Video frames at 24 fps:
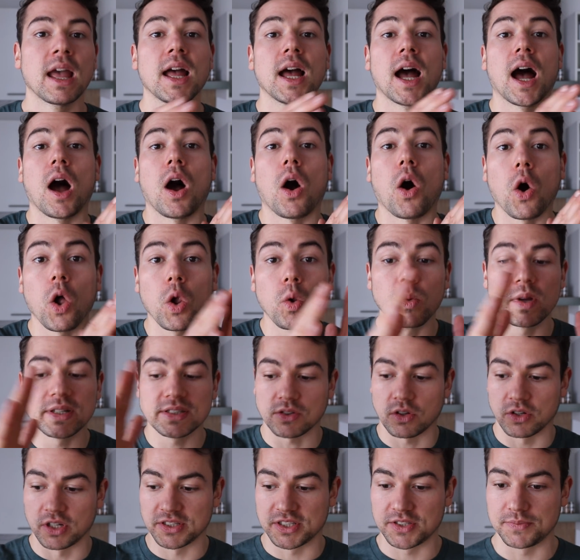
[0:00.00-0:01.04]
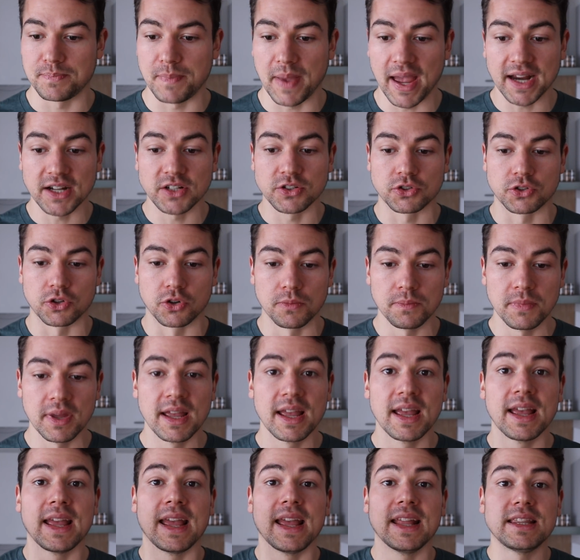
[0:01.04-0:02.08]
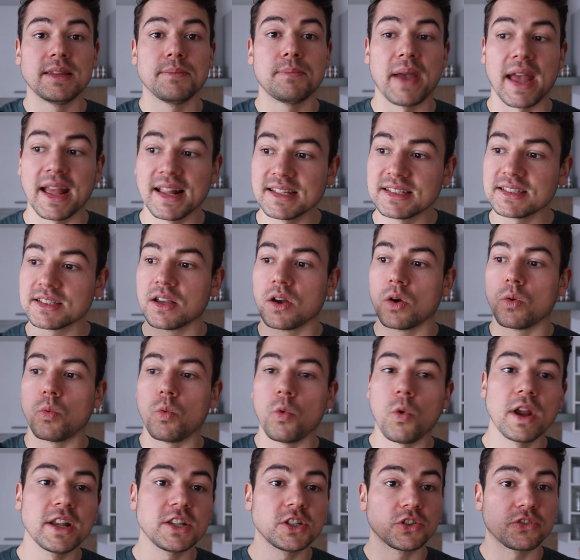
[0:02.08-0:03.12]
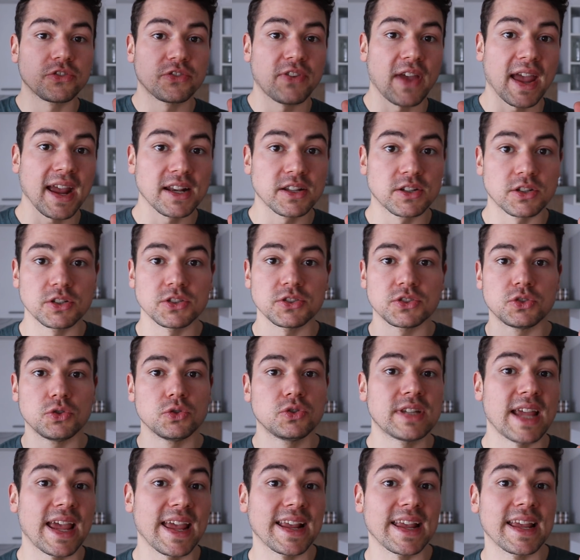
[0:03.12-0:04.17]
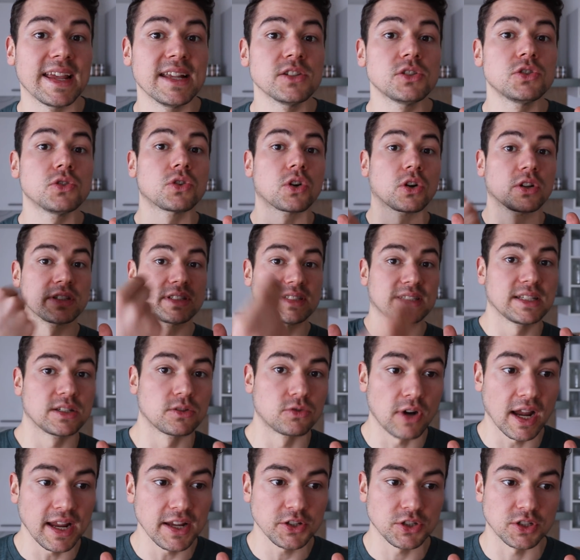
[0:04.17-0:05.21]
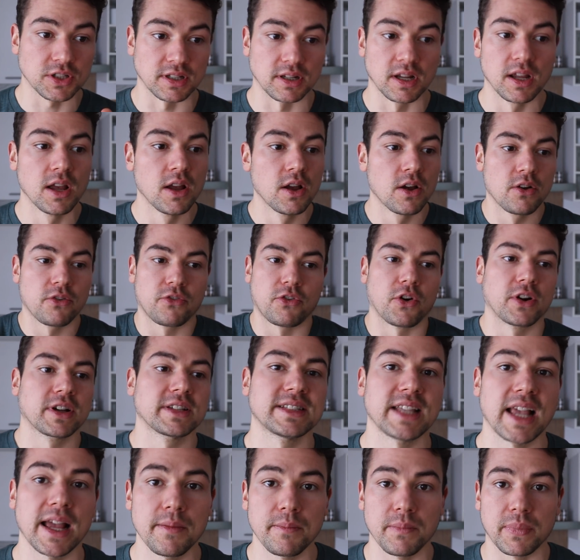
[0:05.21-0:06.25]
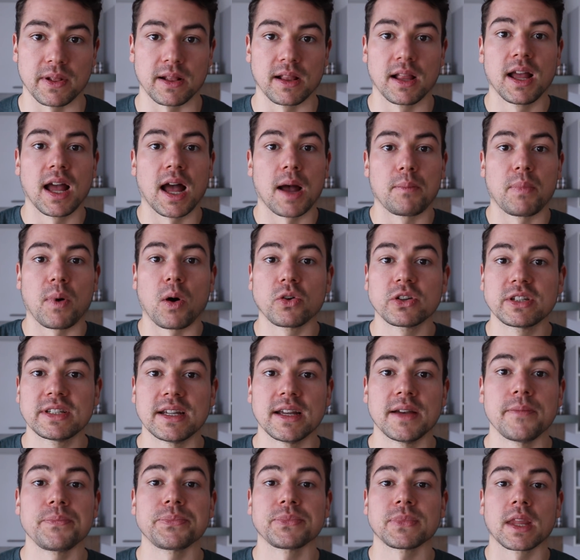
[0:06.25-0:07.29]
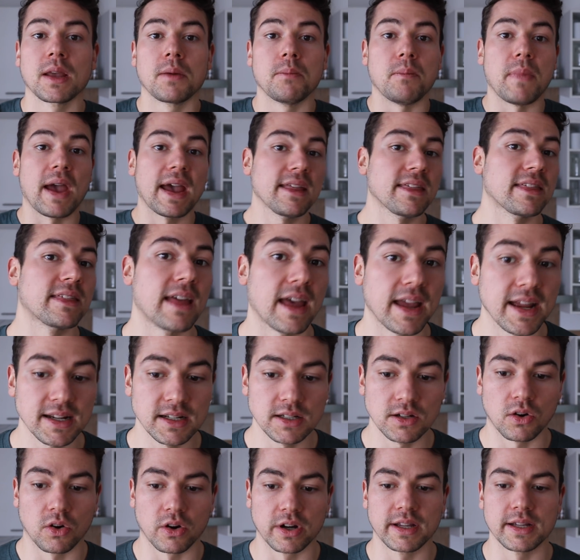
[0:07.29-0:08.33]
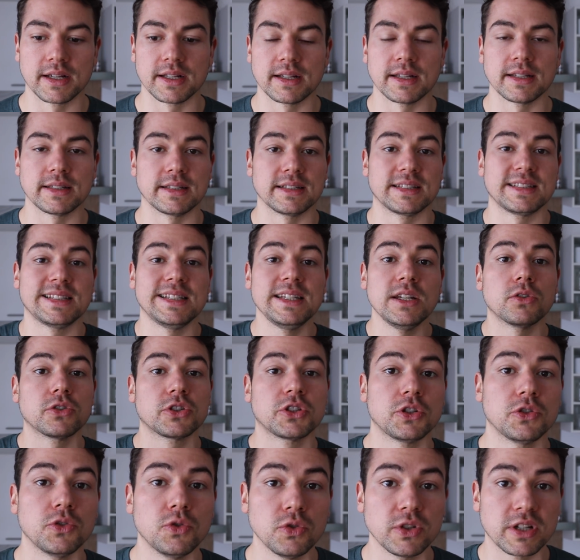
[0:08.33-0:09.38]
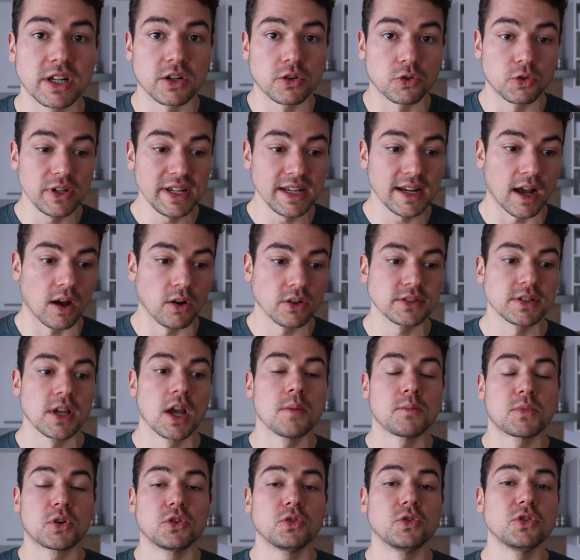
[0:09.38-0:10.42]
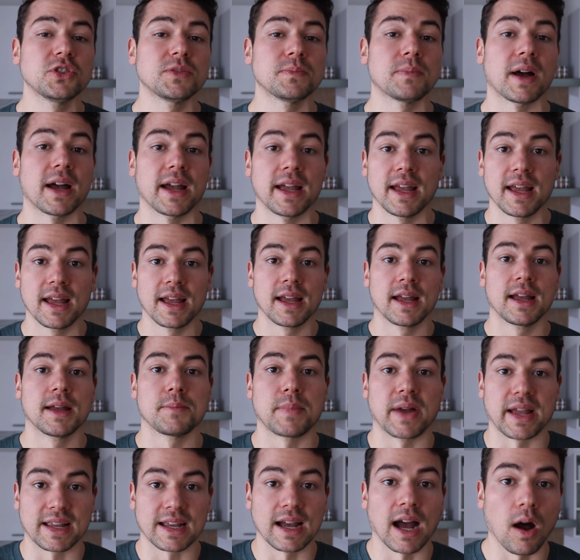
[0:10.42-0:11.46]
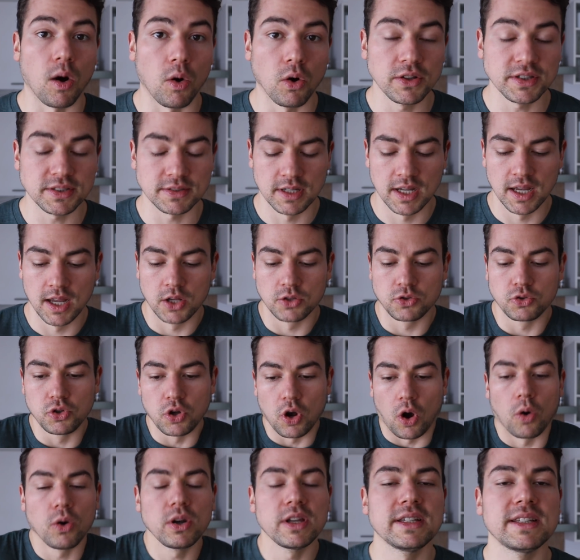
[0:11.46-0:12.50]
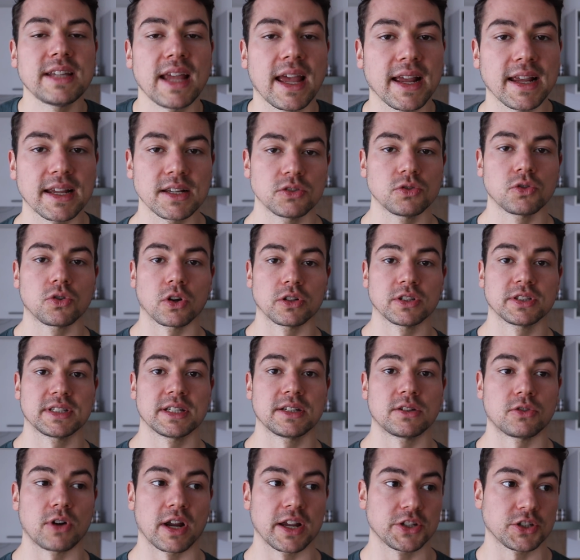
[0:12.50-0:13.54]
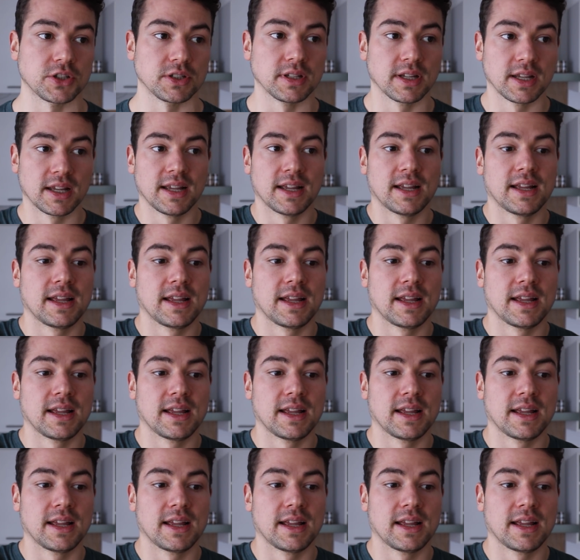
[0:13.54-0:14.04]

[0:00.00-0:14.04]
are always on a spectrum. It depends which factors you take into consideration. For example, about the methane or the CO2, the greenhouse produced by cows, do you only take into consideration